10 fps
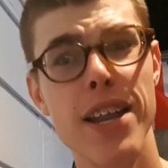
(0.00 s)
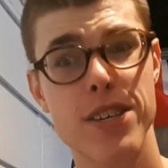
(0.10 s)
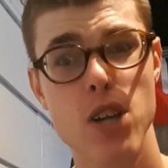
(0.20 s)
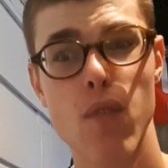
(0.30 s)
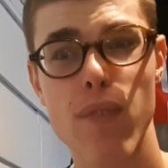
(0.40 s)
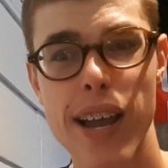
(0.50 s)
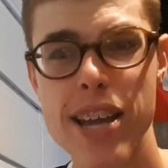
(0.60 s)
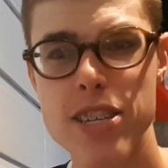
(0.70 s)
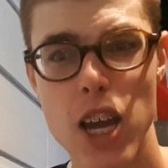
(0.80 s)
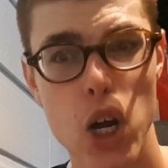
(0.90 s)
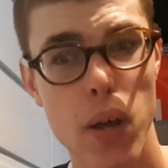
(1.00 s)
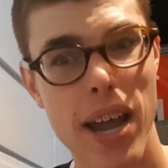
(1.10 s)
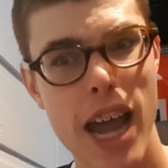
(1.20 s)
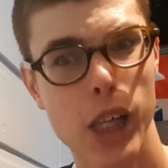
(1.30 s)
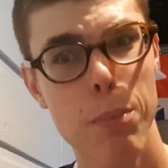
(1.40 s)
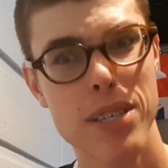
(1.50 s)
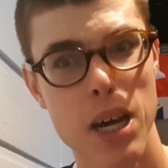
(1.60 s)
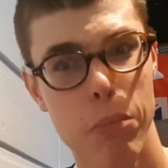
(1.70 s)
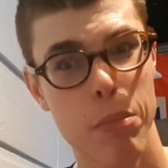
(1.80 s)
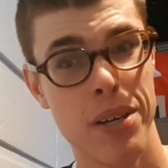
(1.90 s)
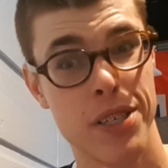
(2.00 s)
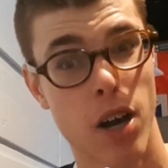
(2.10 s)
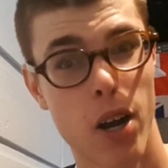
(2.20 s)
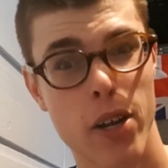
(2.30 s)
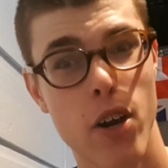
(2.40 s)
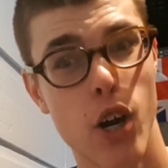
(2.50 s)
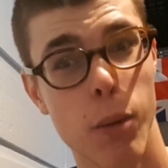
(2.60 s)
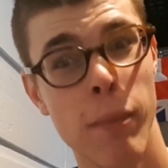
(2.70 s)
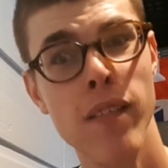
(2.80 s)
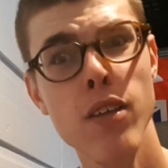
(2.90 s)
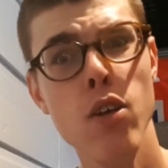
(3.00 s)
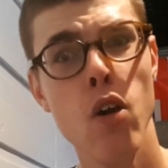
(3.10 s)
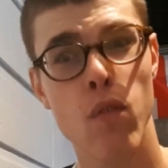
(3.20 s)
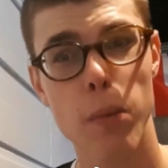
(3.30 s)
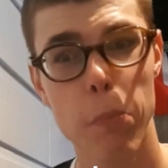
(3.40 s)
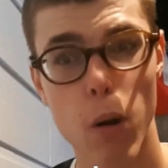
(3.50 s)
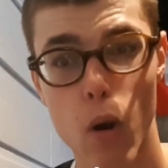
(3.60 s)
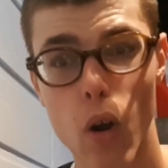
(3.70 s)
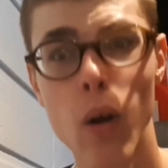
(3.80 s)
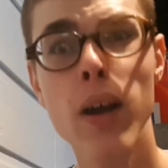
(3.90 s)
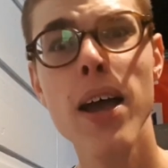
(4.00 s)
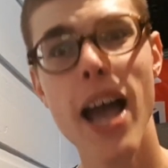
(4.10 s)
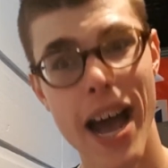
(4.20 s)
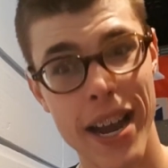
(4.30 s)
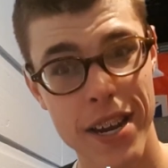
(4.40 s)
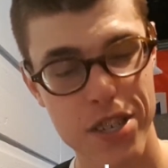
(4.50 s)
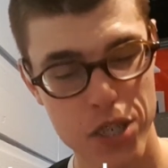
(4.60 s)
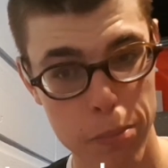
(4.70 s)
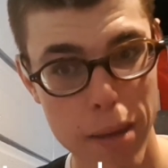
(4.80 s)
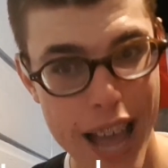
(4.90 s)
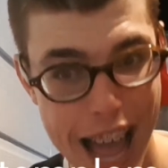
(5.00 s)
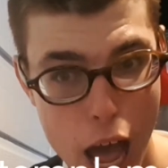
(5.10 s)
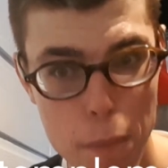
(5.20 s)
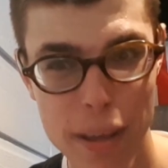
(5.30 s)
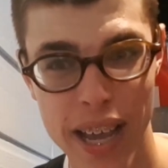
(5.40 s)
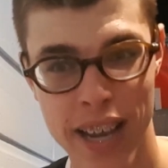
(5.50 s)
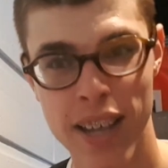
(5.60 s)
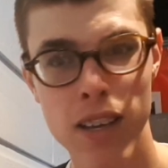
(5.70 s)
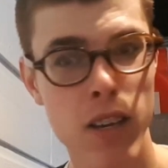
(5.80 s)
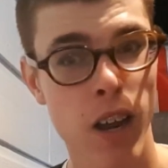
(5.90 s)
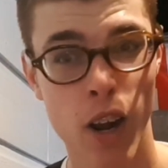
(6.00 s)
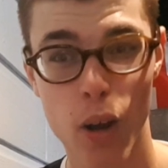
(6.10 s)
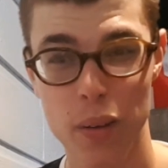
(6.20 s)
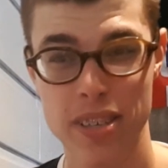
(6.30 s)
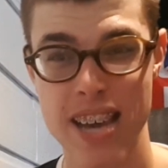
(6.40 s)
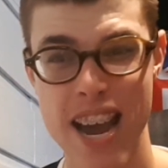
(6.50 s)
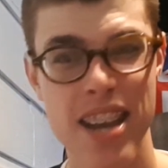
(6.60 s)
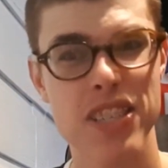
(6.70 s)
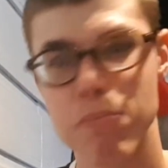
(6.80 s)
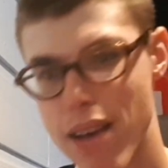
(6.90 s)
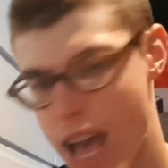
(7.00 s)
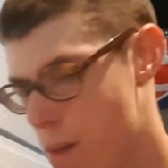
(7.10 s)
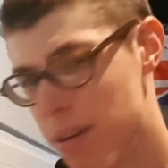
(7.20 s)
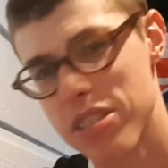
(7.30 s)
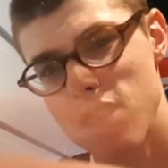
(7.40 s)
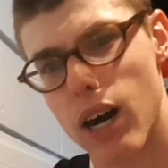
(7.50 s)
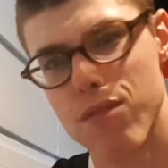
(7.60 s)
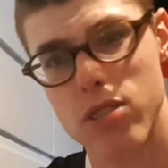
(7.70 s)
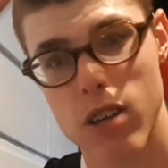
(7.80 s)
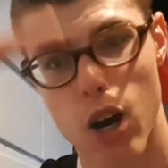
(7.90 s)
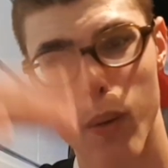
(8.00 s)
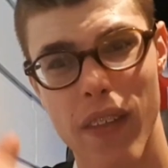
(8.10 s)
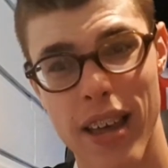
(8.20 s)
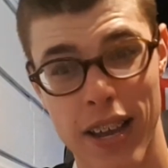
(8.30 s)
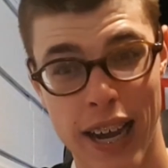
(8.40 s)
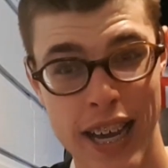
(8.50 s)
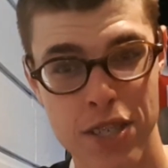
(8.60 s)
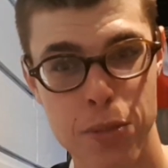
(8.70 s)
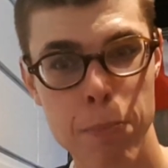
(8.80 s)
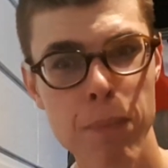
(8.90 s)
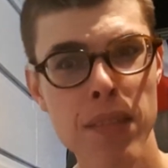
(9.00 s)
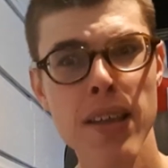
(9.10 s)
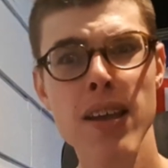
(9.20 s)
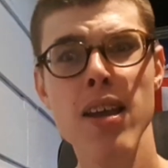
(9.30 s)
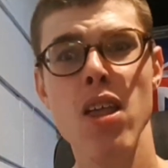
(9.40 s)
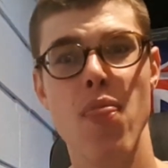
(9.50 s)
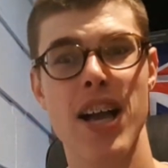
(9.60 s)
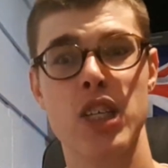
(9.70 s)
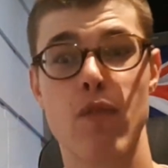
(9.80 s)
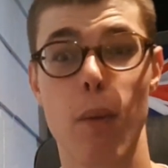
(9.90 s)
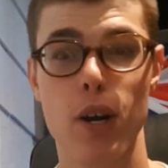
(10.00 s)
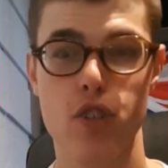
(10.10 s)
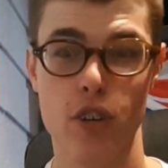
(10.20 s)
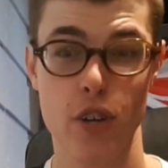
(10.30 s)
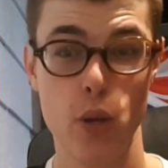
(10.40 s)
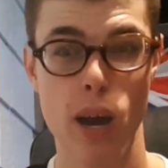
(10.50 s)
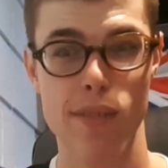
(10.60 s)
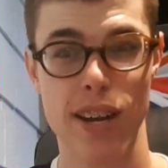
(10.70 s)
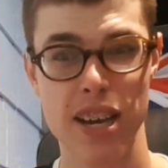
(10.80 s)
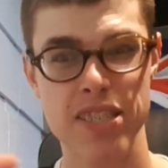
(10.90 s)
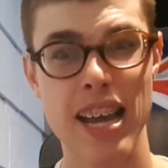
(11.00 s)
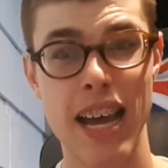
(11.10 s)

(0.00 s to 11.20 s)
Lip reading: And don't forget to go to KalabTempleman.com for more and some epic content. Some epic stuff is going there, guys. Thanks for watching, and you have a nice